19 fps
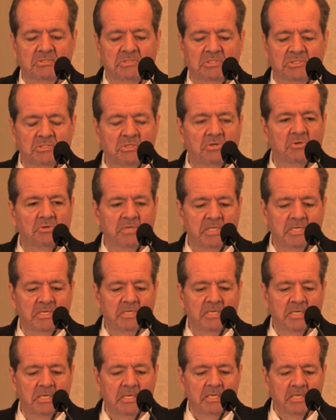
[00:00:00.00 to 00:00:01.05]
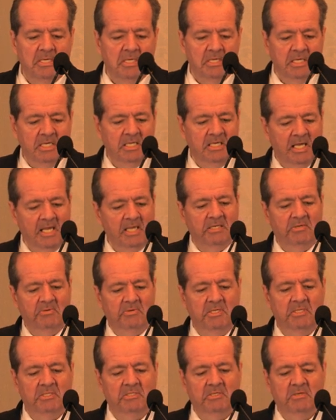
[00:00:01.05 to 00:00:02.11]
they're so
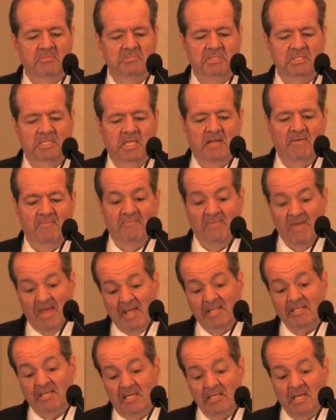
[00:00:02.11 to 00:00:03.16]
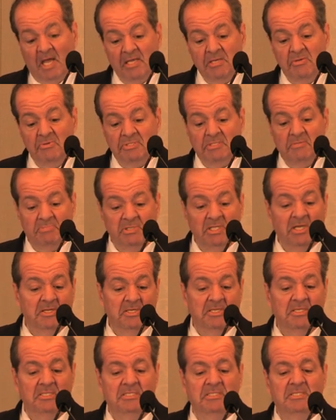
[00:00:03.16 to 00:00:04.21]
inaccurate in terms of that. In fact, I use the
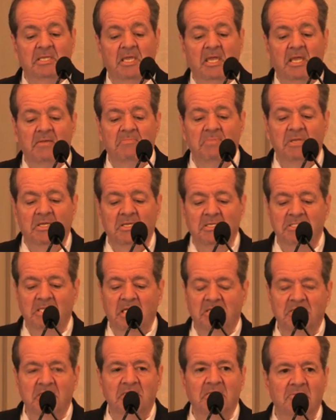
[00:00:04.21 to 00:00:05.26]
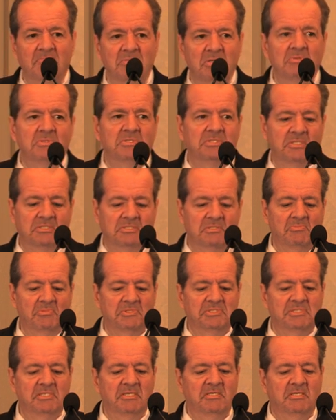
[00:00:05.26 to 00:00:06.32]
blood instead because I think the immune system
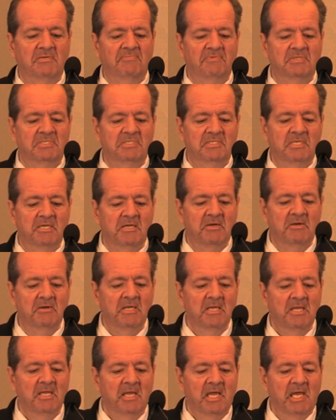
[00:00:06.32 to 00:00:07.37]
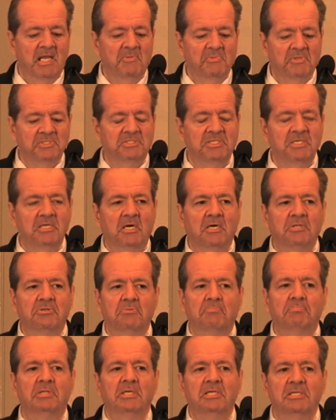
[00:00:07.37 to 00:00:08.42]
will see it if it's there, and it will see
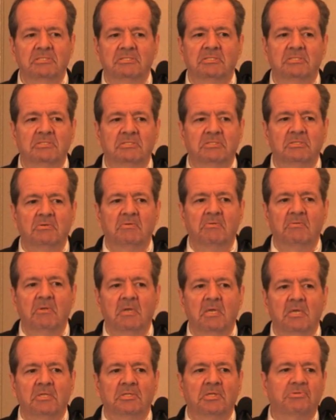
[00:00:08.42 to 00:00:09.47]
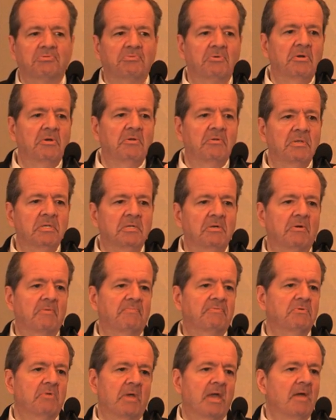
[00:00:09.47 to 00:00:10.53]
other places too. The throat,
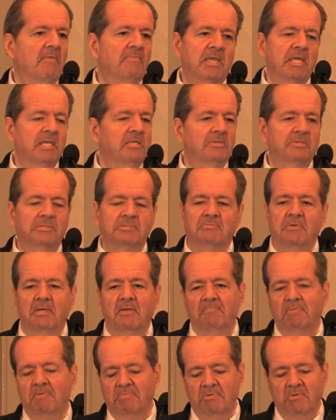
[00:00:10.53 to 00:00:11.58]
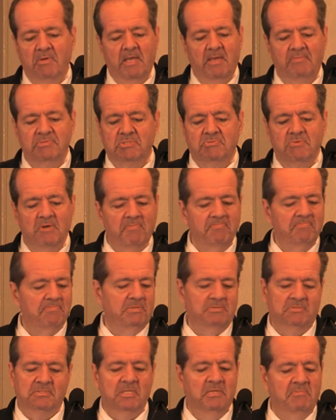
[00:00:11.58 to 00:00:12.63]
if you have anal strep, if you have strep
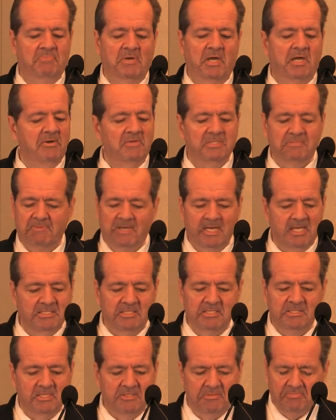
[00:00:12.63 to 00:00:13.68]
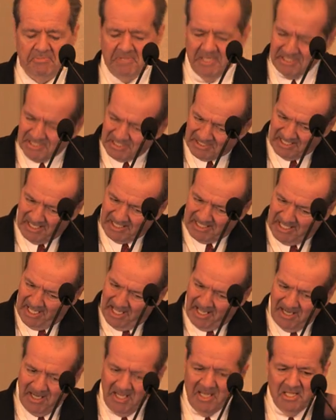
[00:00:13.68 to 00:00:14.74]
in Peyer's patches, other places like
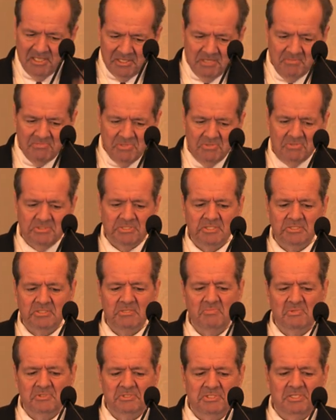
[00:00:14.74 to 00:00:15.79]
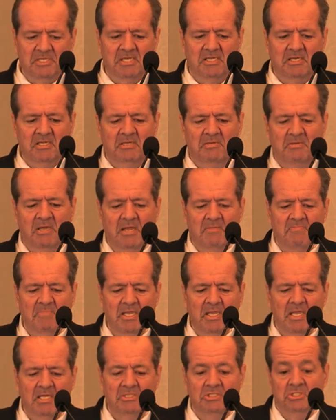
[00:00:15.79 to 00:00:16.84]
that, the immune system will see it
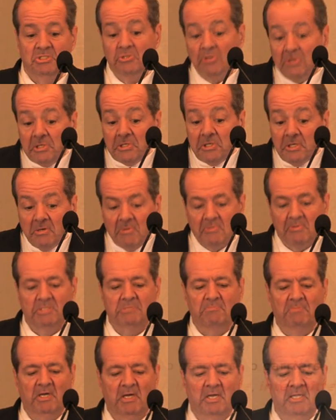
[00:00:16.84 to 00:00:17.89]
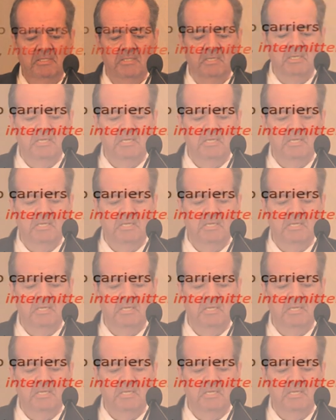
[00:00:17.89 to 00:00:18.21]
and should respond.